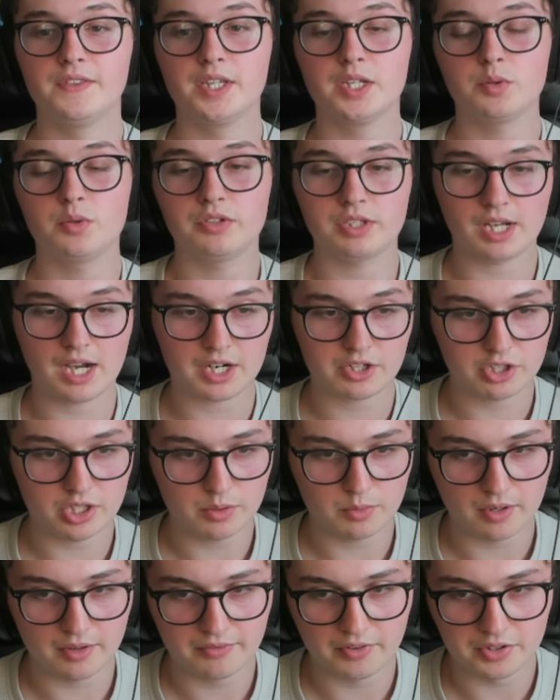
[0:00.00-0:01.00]
This was actually
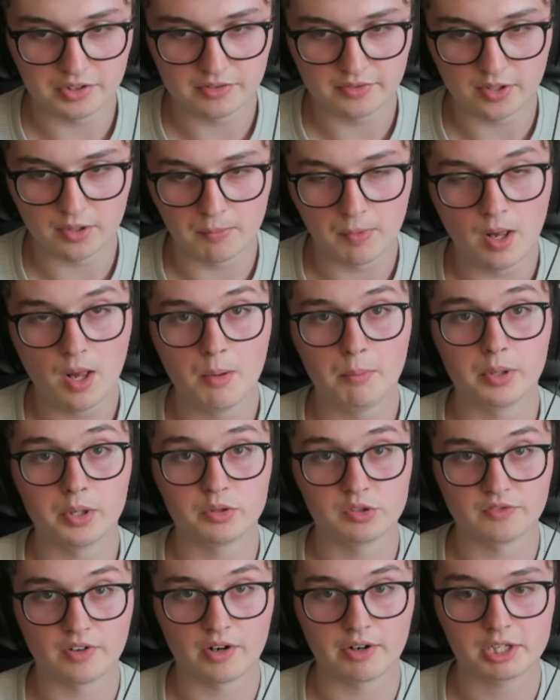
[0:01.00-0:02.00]
quite fun to film, but it
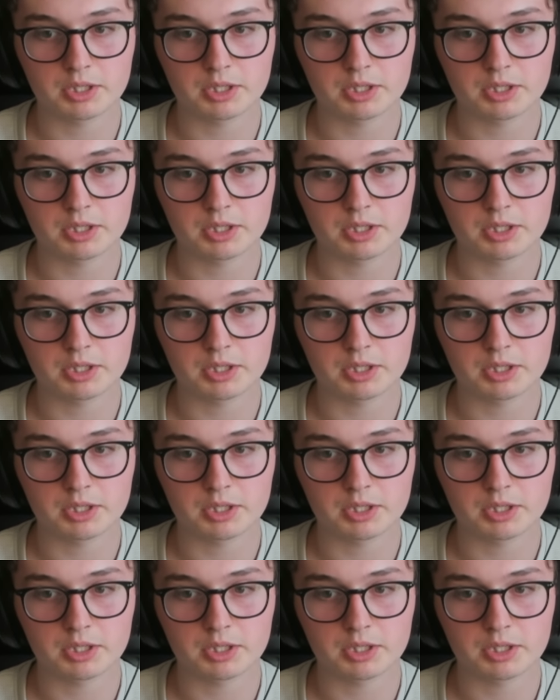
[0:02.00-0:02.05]
was very